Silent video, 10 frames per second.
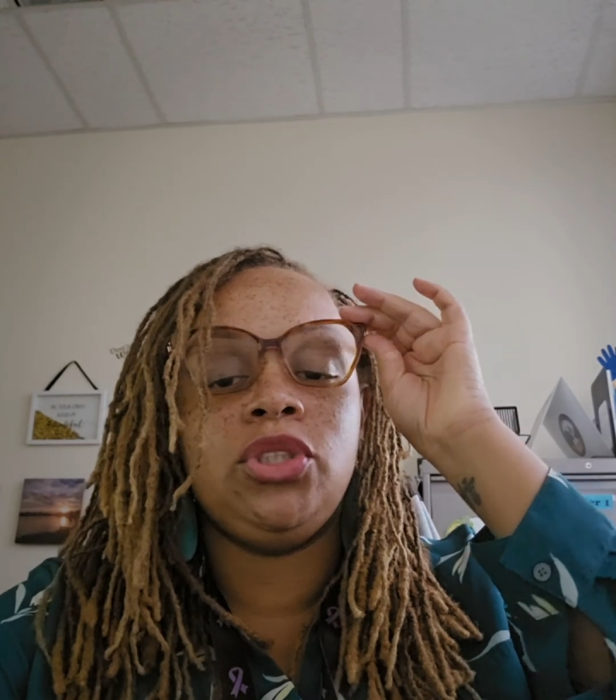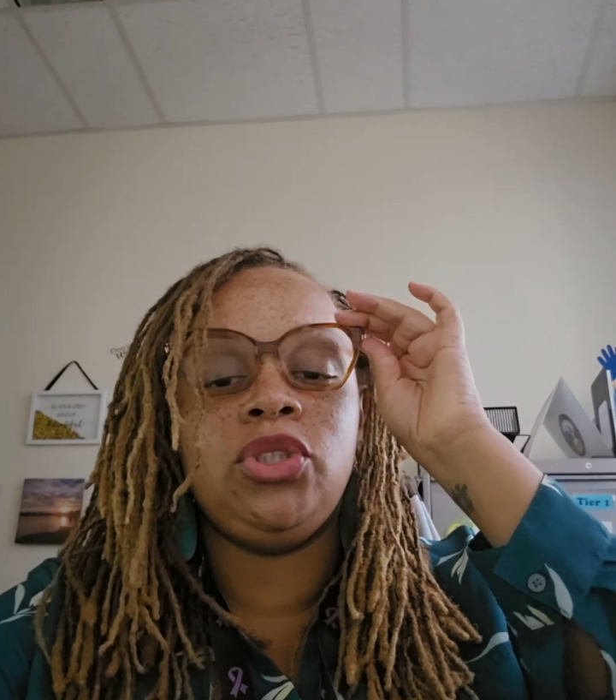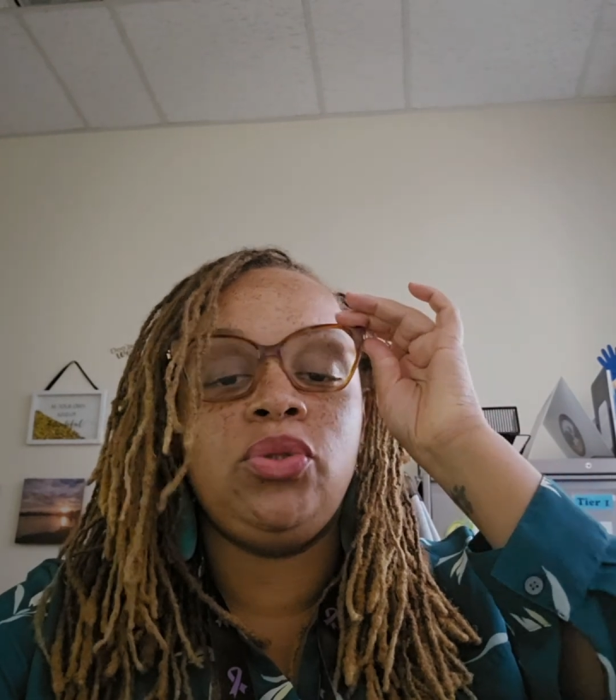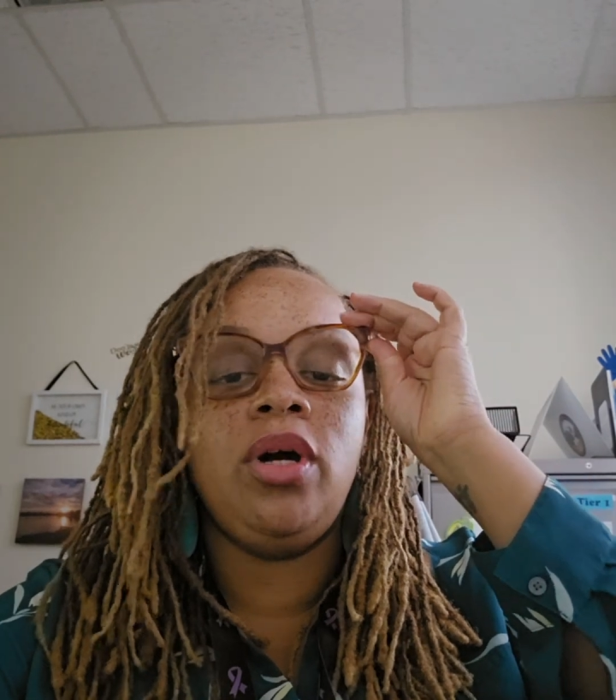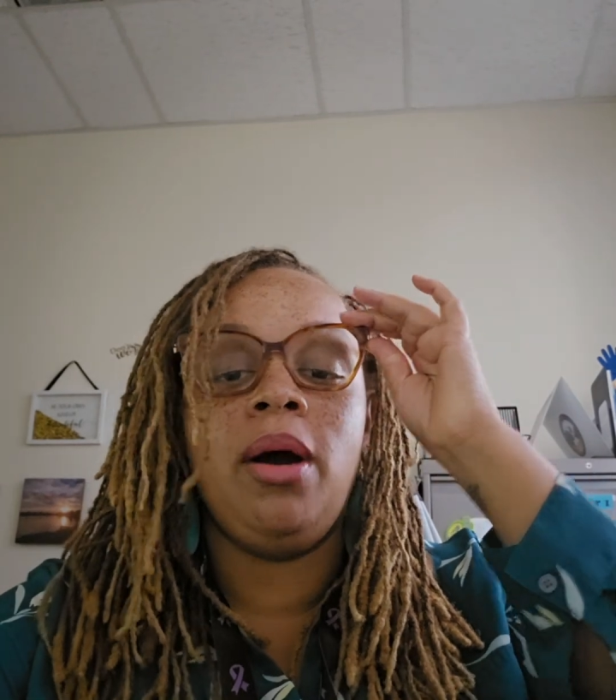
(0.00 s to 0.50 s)

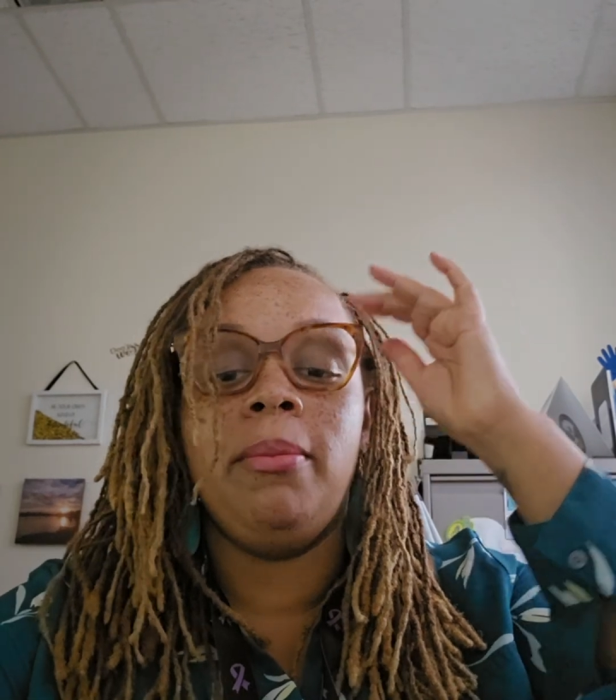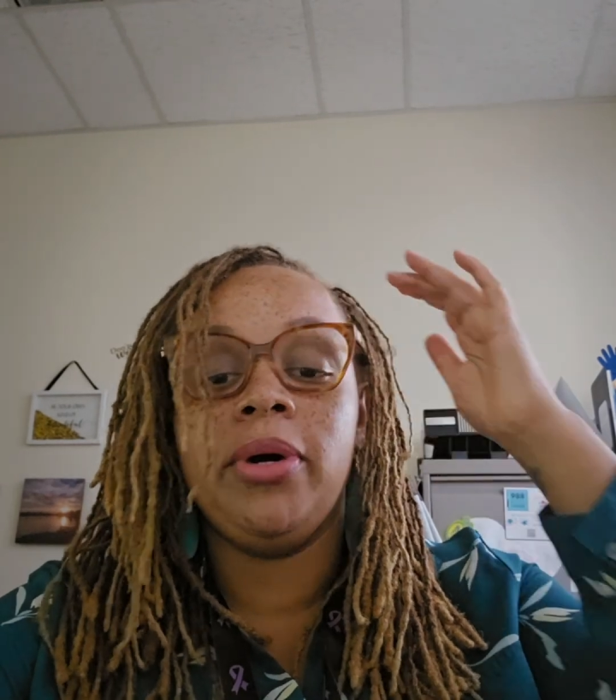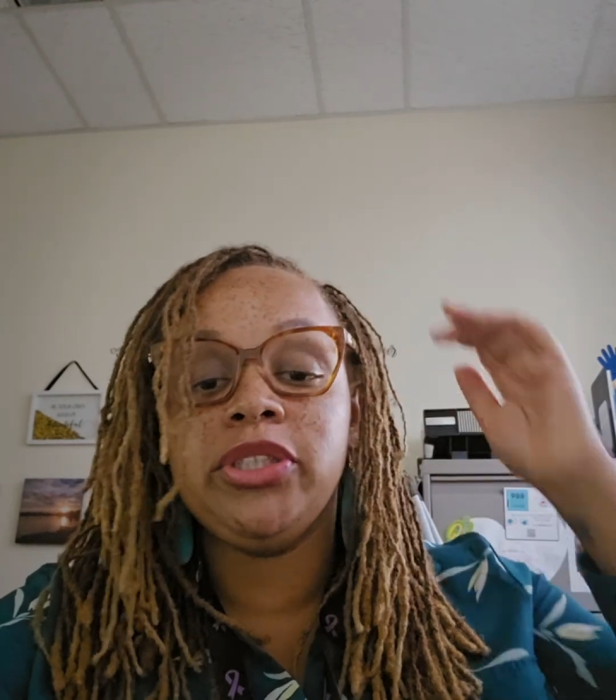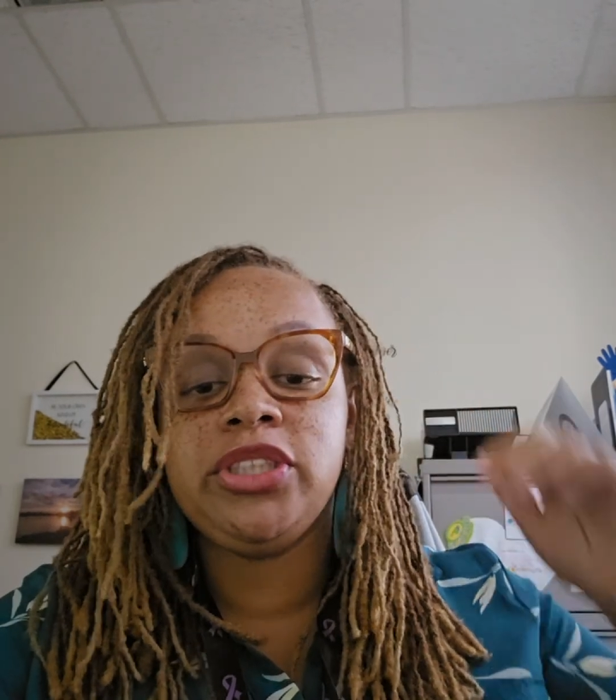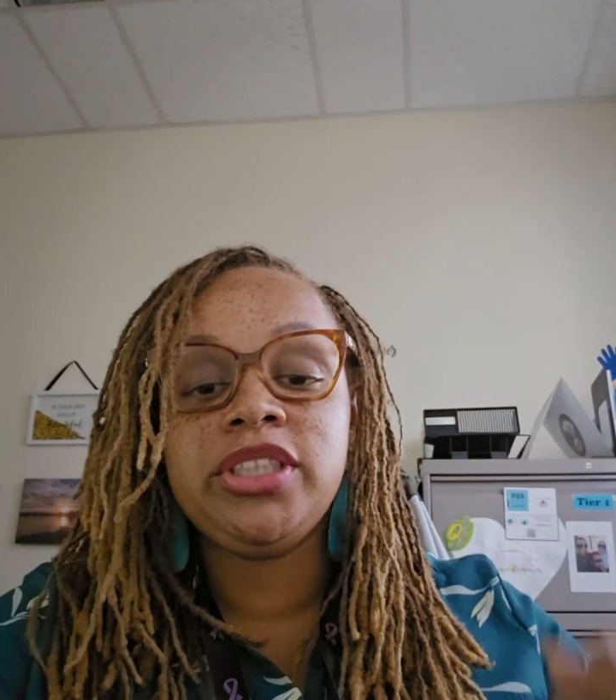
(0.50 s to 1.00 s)
to
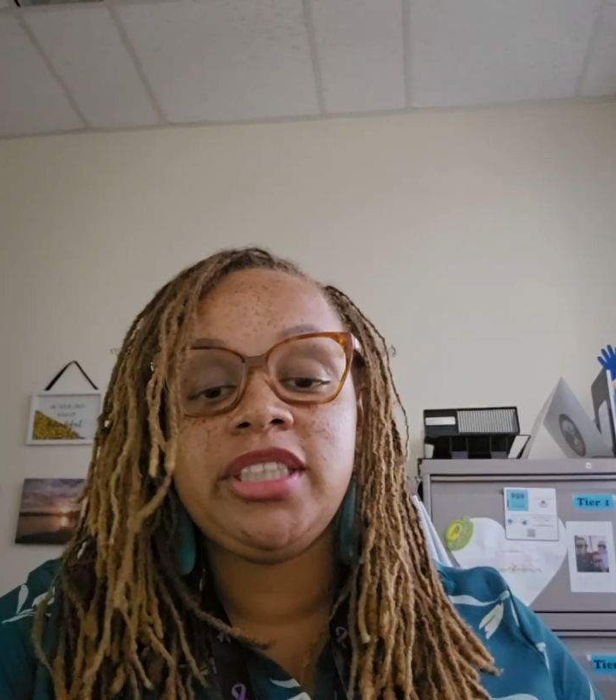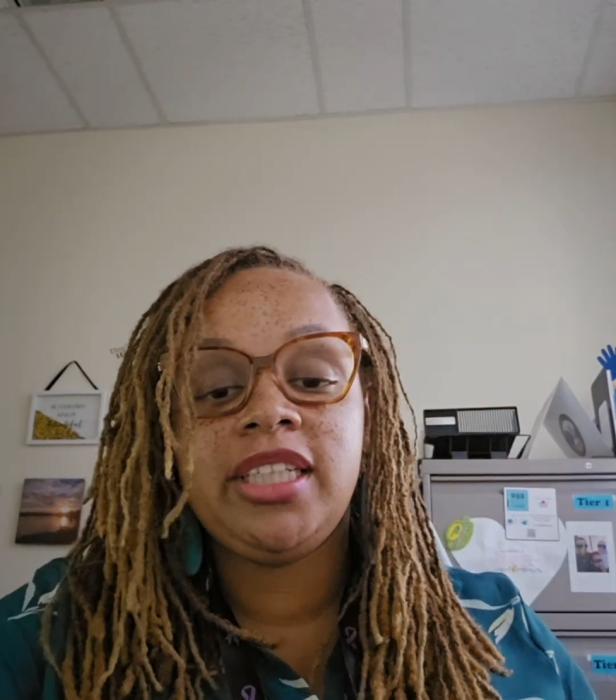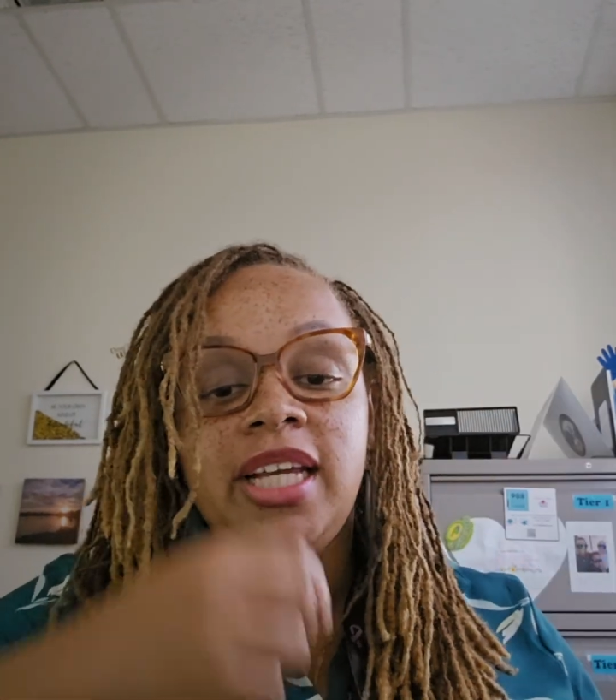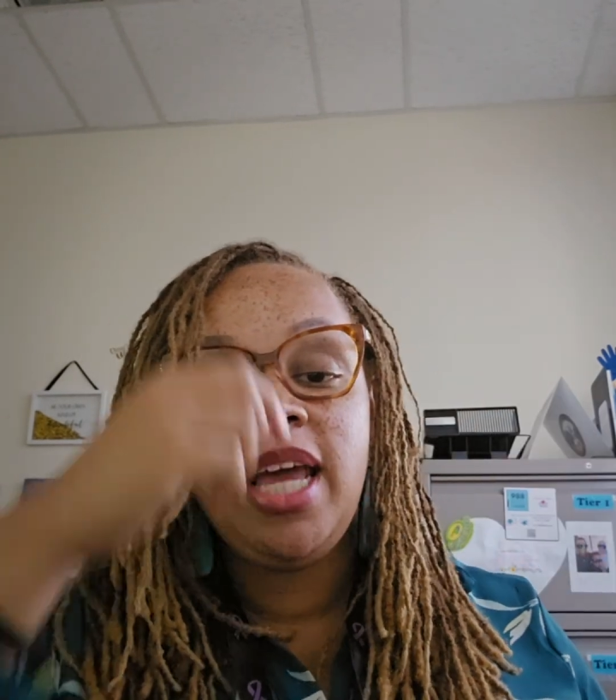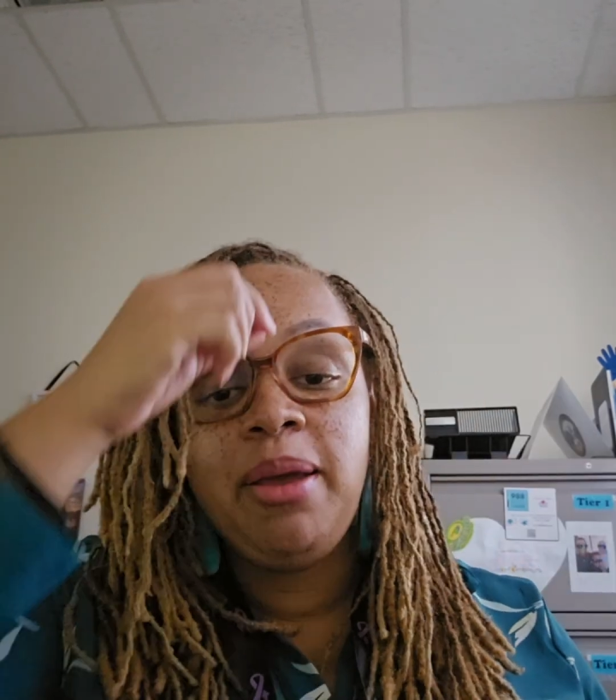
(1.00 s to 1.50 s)
emergency